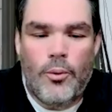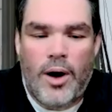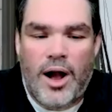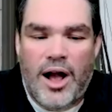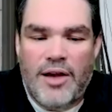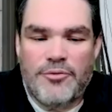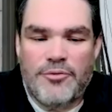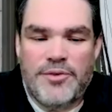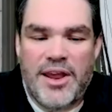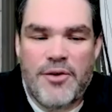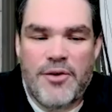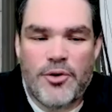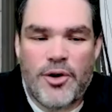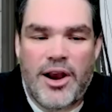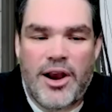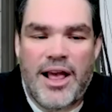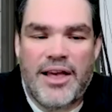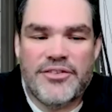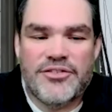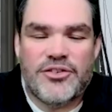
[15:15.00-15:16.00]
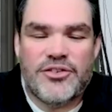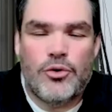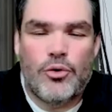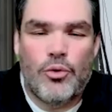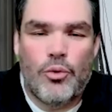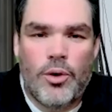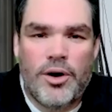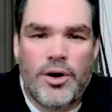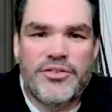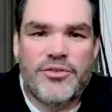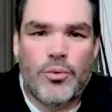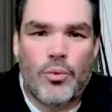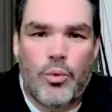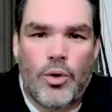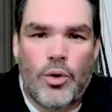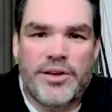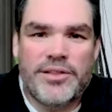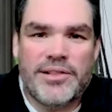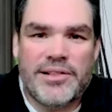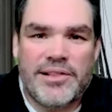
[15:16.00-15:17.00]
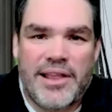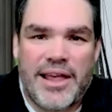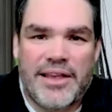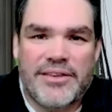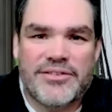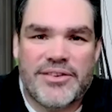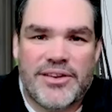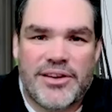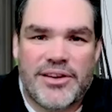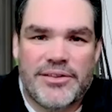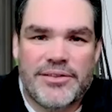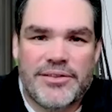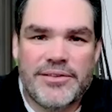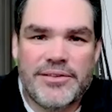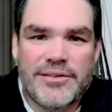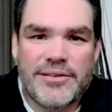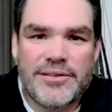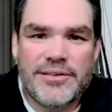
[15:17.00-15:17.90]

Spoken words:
I've never asked you, what's one lesson